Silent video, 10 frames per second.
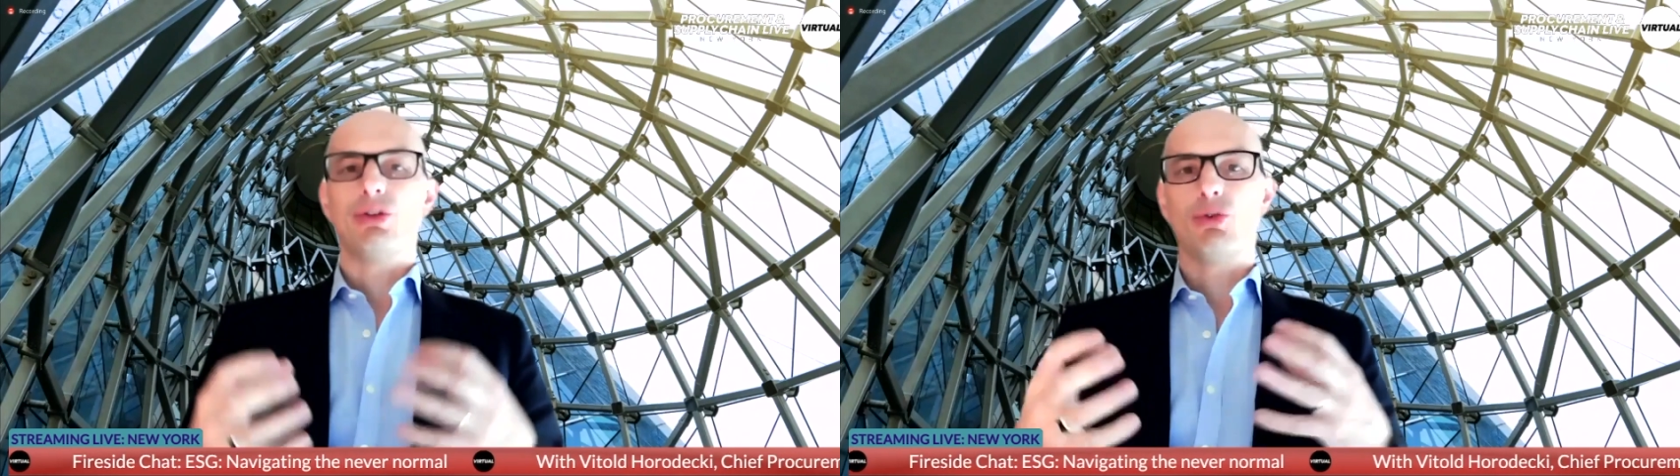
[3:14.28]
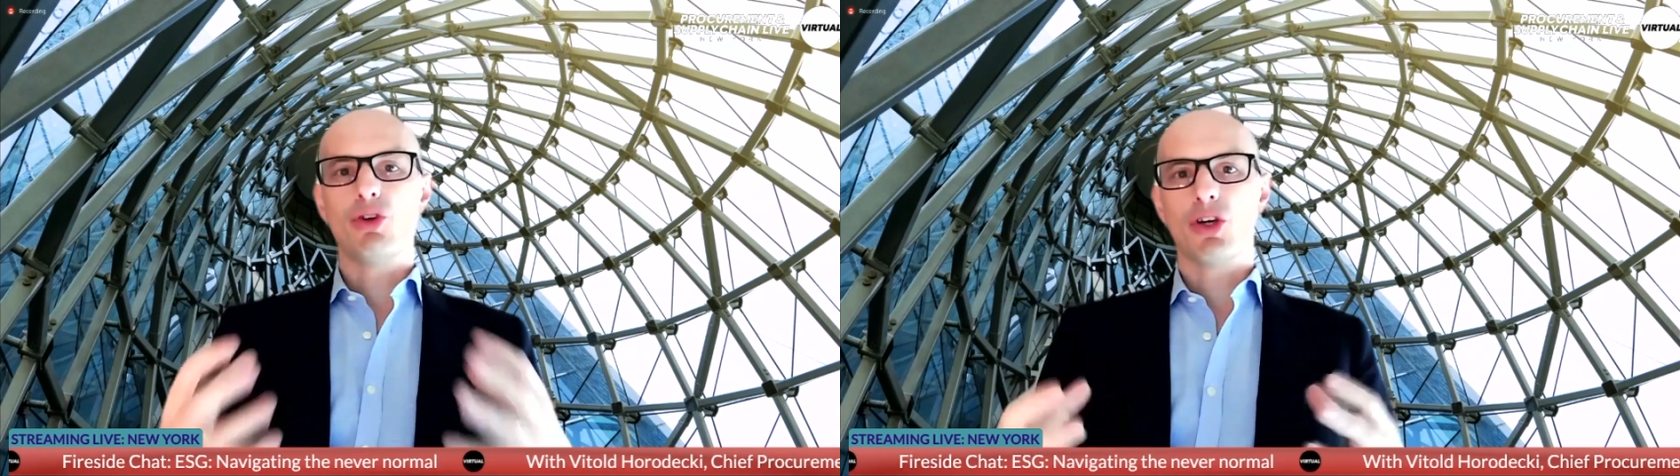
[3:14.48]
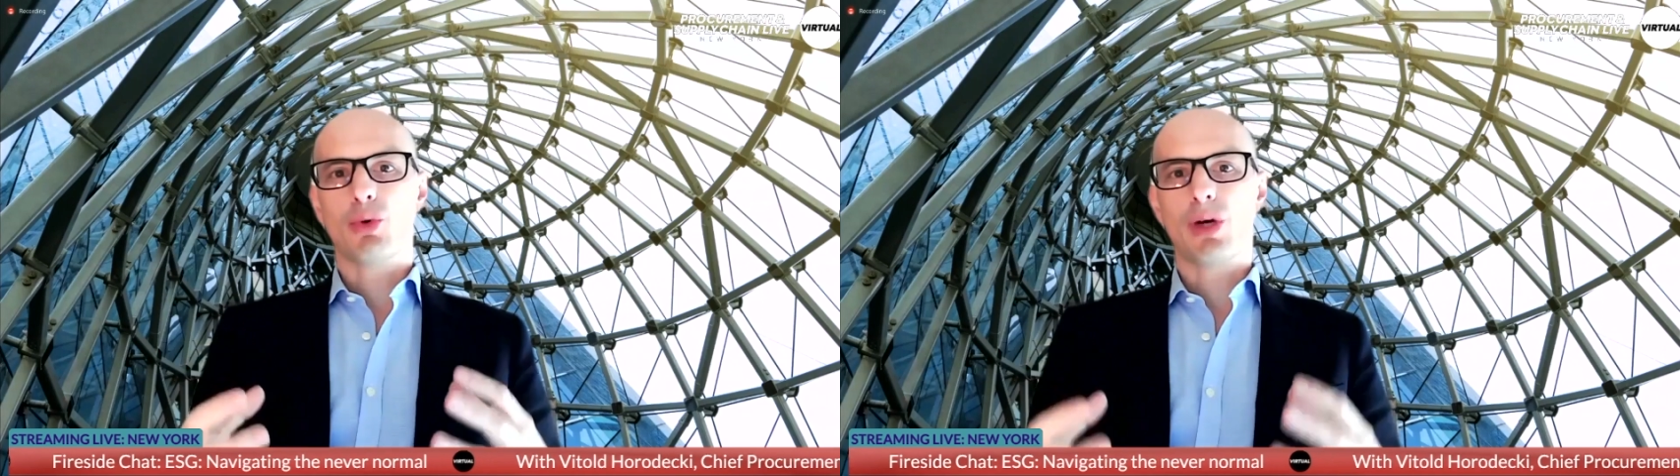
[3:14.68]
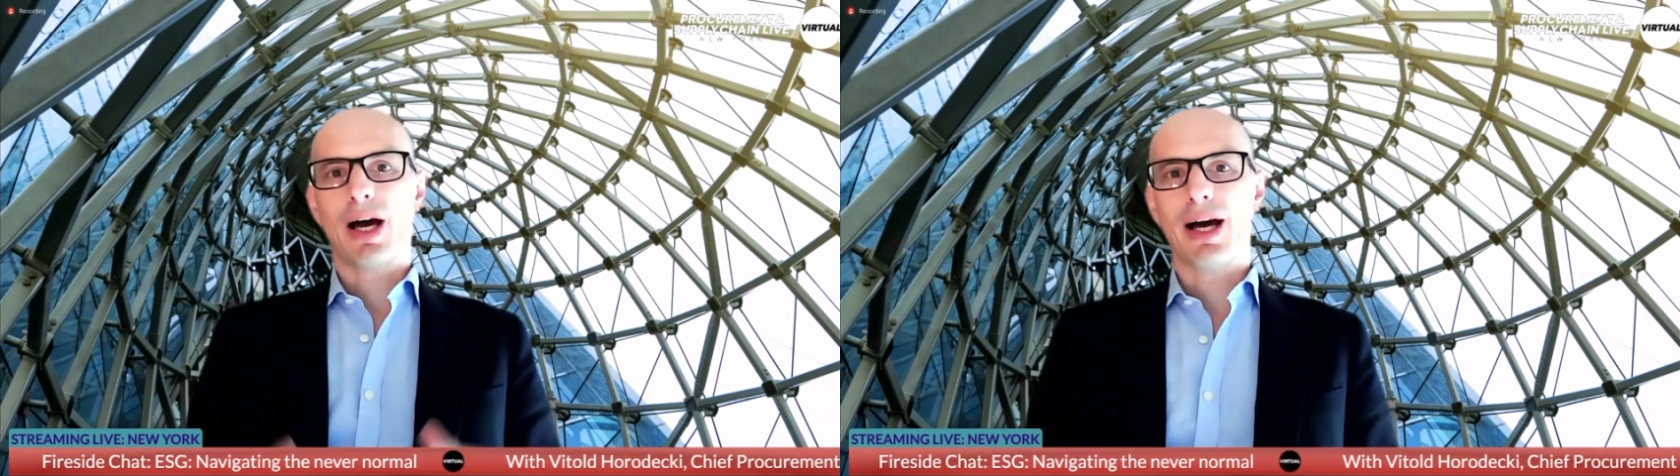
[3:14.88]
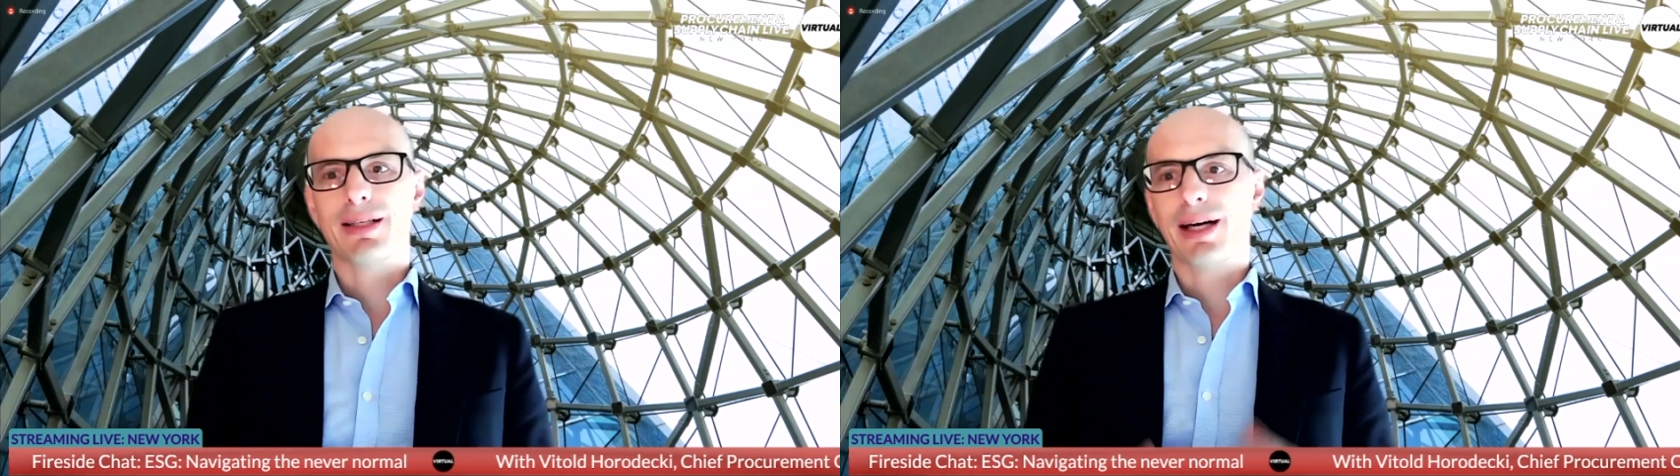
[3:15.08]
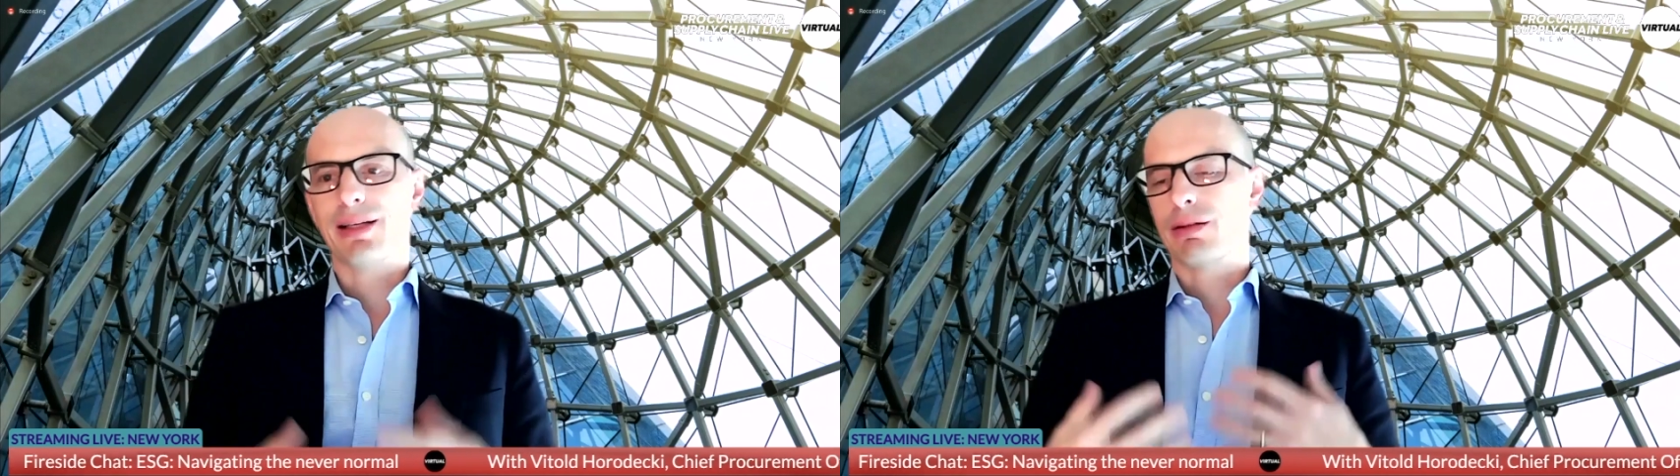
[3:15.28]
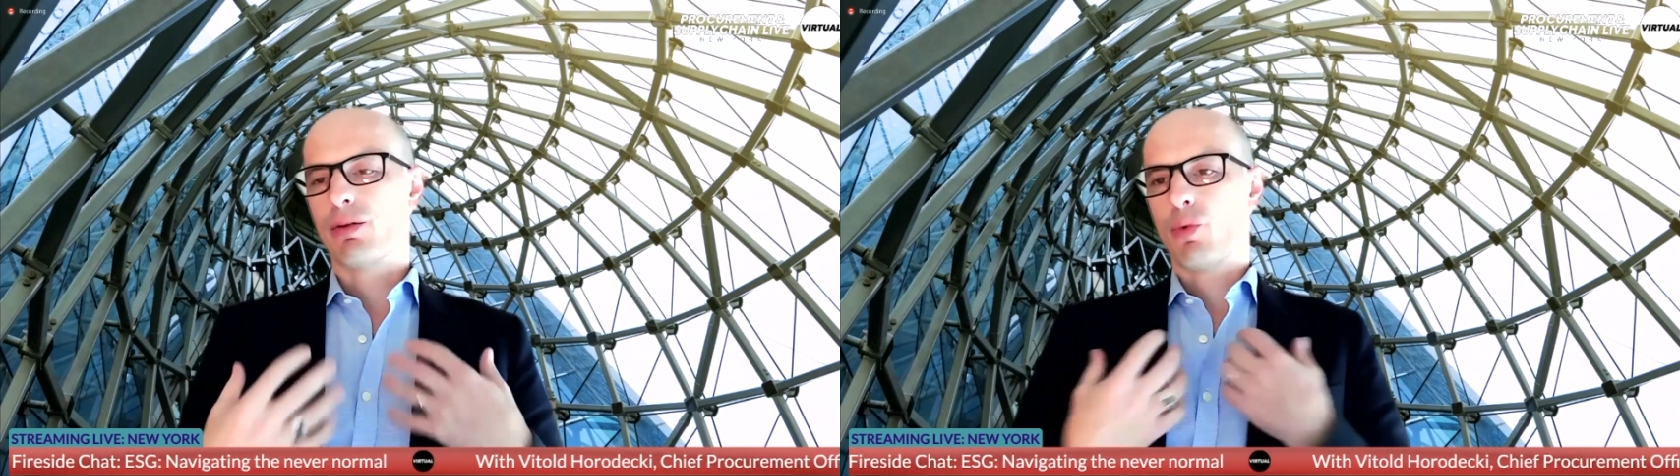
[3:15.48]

you just realize that